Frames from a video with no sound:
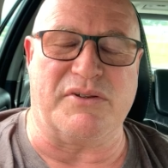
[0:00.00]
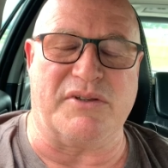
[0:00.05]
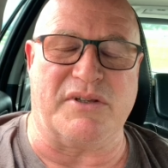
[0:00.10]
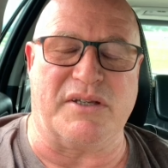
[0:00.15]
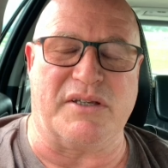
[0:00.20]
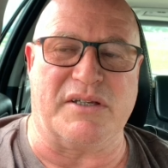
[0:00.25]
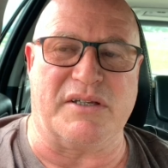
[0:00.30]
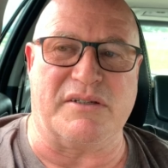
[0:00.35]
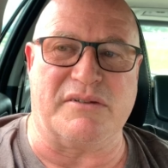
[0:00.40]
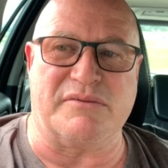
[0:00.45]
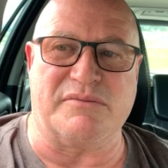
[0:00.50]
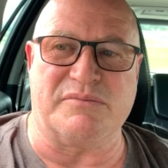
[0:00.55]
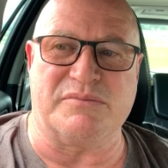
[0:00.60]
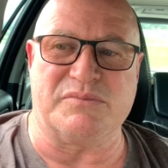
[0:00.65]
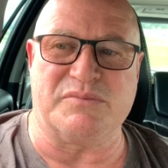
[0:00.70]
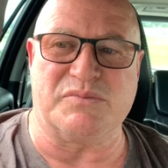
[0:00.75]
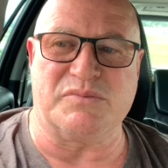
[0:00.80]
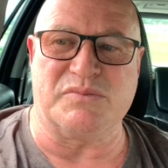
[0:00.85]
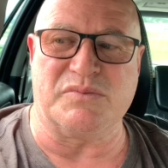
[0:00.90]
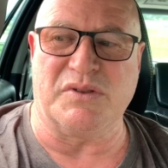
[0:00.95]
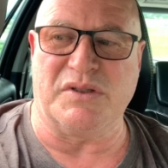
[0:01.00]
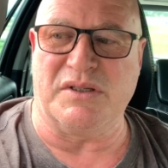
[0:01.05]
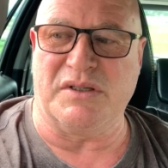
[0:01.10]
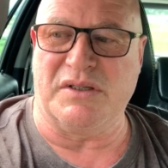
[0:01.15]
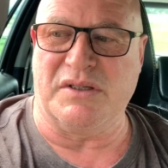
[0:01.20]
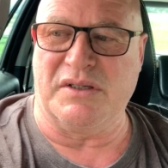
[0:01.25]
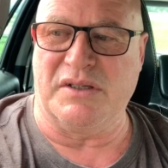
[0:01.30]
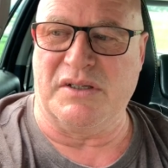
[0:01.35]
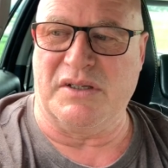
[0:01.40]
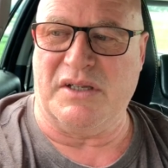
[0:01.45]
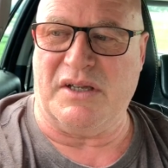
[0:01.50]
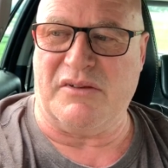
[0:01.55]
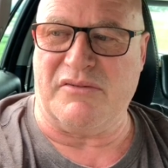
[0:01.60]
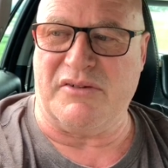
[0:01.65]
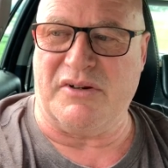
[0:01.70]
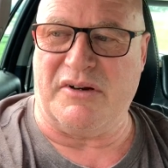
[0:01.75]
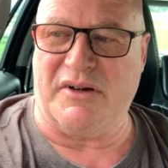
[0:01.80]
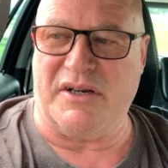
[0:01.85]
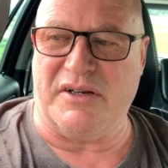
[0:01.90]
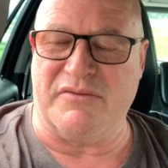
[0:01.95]
a
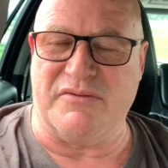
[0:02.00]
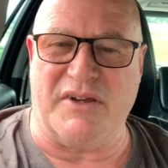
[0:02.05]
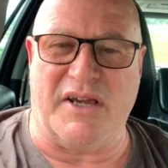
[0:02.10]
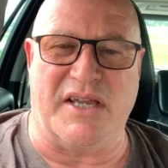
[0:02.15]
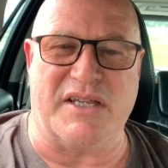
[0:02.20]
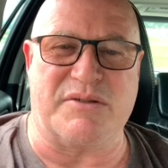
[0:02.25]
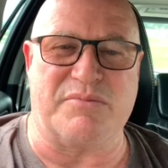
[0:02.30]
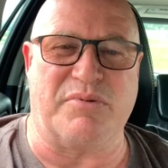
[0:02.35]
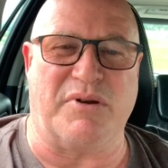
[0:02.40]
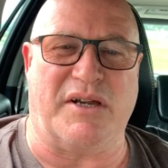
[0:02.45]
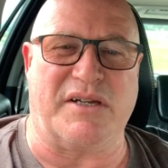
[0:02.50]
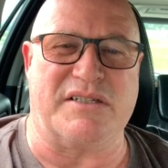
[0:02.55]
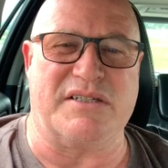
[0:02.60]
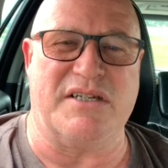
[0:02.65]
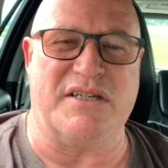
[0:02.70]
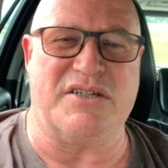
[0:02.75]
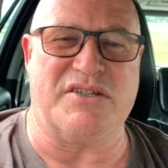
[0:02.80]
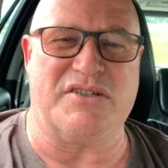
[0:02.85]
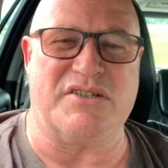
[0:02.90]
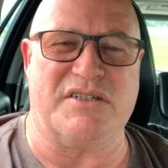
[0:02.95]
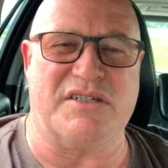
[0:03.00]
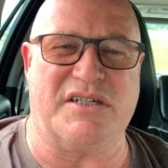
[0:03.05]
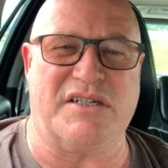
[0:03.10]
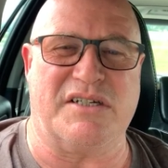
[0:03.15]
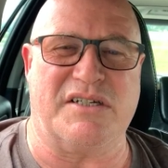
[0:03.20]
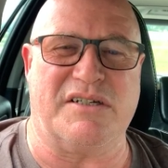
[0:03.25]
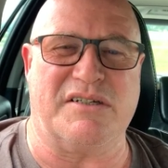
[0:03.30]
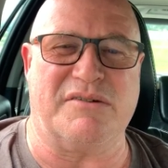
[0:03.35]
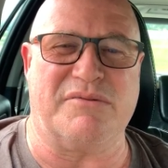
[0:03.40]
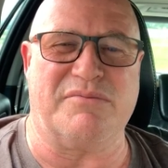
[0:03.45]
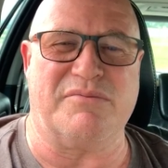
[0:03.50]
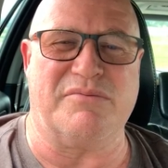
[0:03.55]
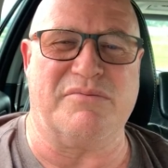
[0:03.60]
very advanced practitioner,